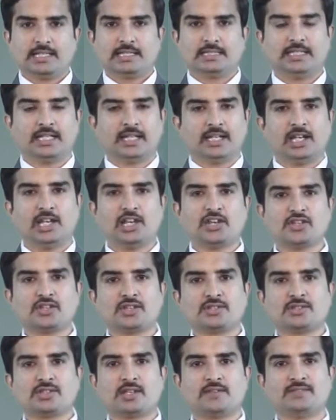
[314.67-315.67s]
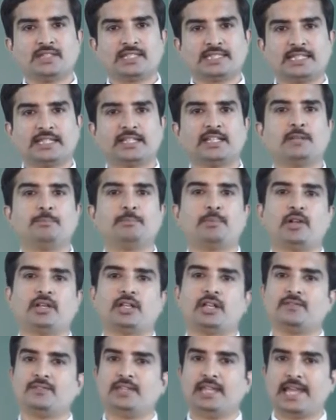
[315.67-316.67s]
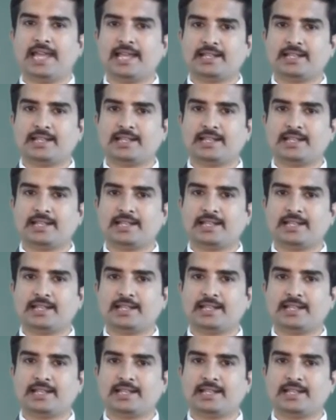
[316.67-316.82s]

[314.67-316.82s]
the relations of the second part of the